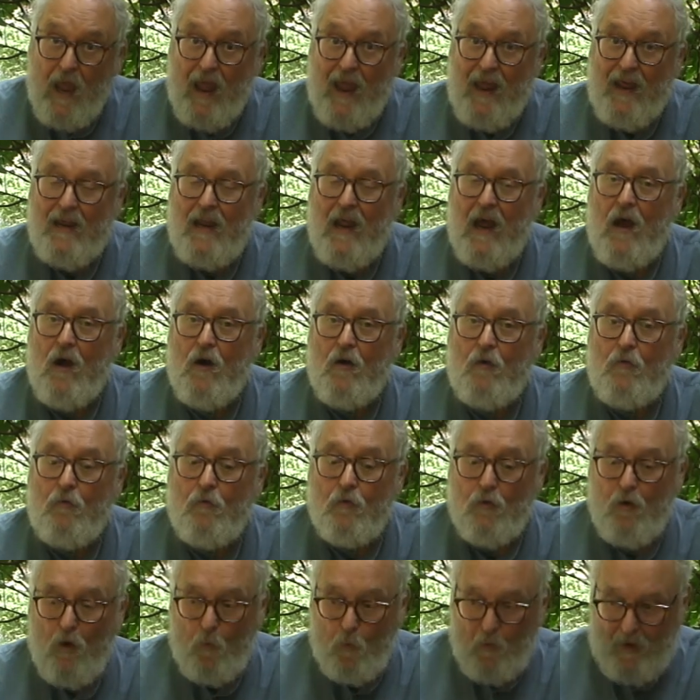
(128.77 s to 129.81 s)
And I'll
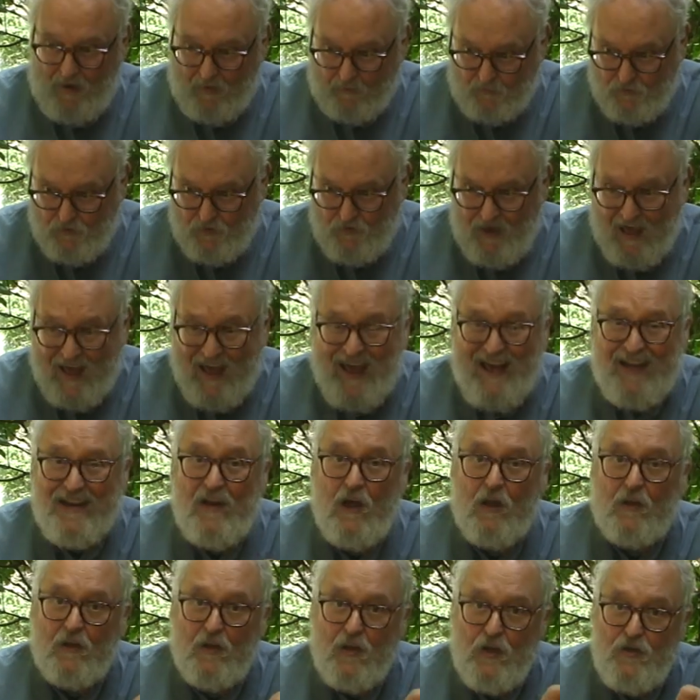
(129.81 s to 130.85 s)
go outside,
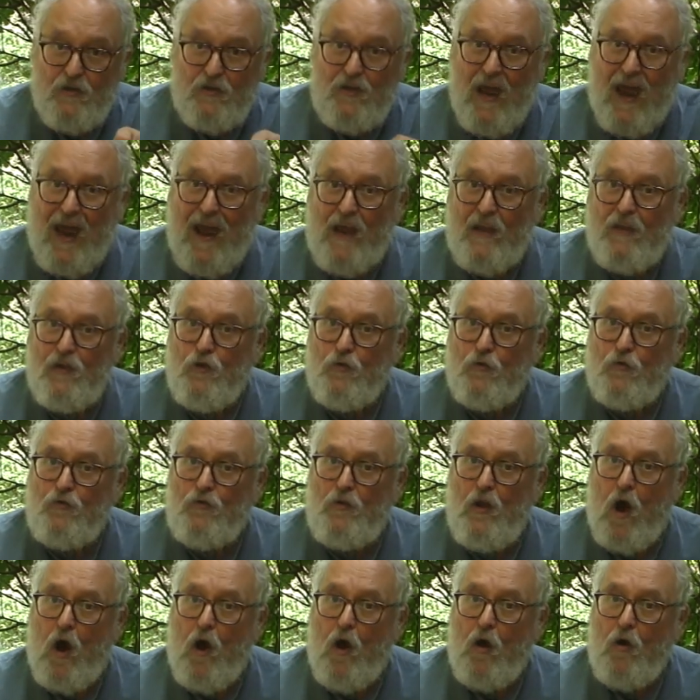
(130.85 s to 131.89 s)
I'll untie your
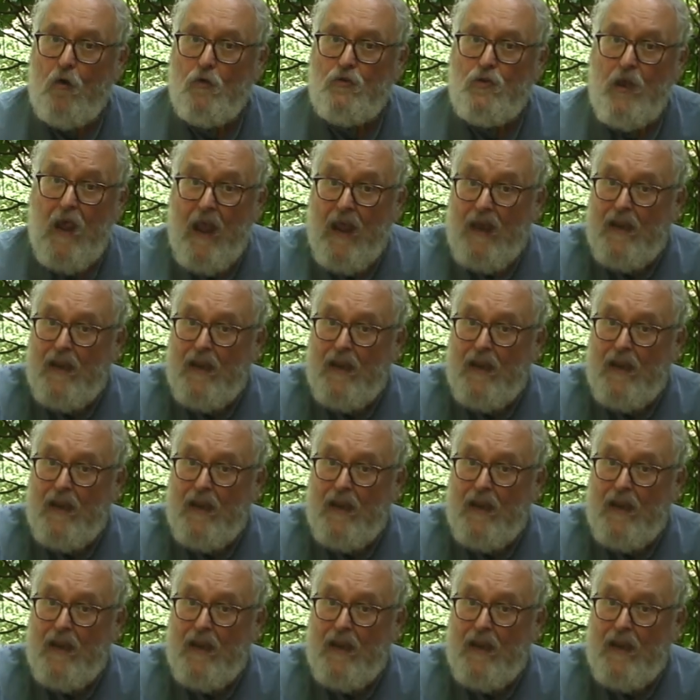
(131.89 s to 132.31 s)
dogs,